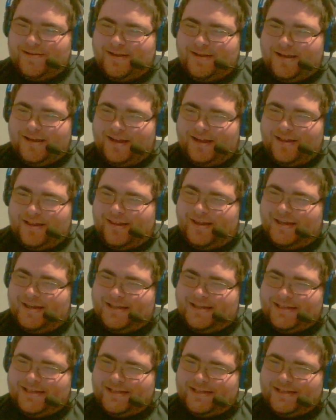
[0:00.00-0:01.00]

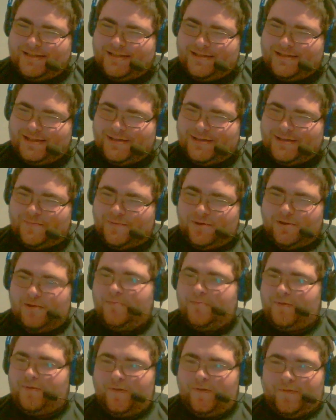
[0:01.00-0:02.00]
Unless some
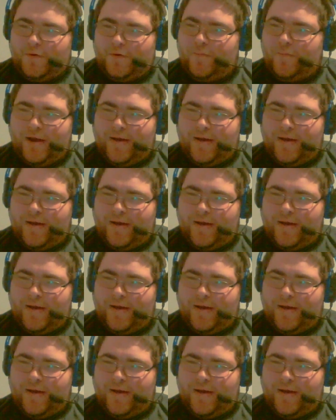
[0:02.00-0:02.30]
glimmer of hope